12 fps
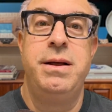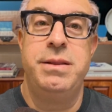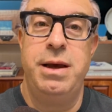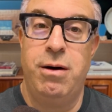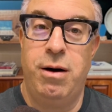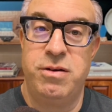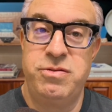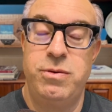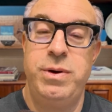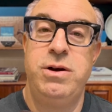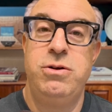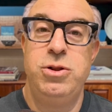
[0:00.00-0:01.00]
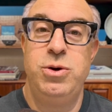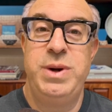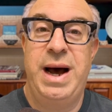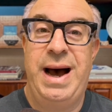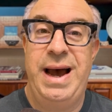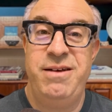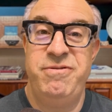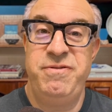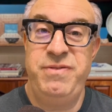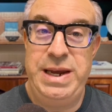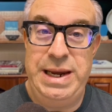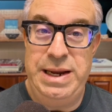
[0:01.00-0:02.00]
they also include high
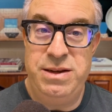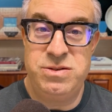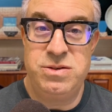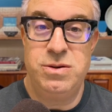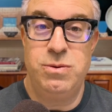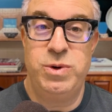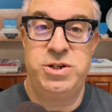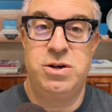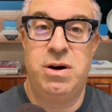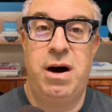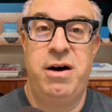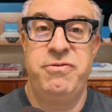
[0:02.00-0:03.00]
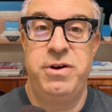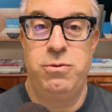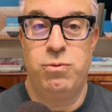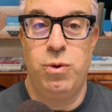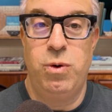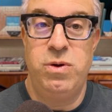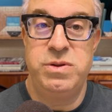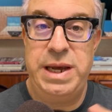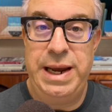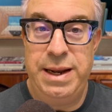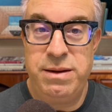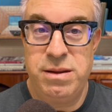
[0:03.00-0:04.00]
fees, which are often rolled
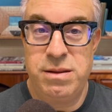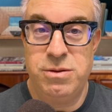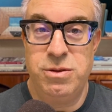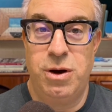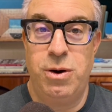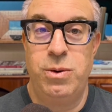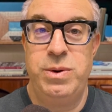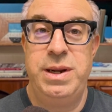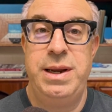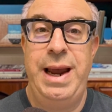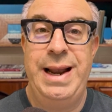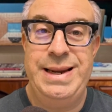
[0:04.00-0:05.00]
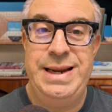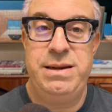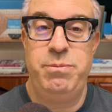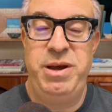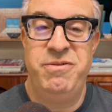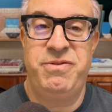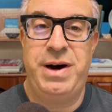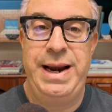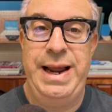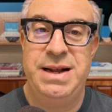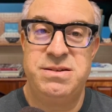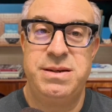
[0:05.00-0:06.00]
into the loan and need to be
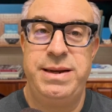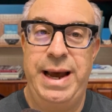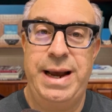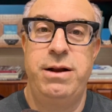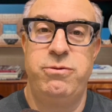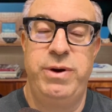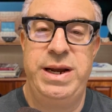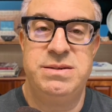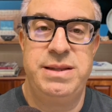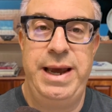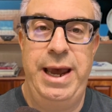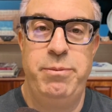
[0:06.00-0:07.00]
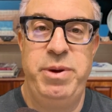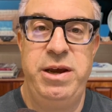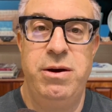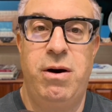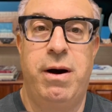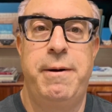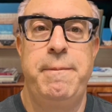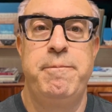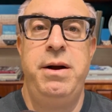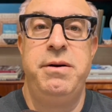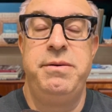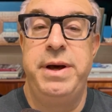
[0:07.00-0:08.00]
financed, and that can raise the APR.
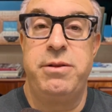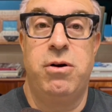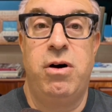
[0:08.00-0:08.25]
Now, there are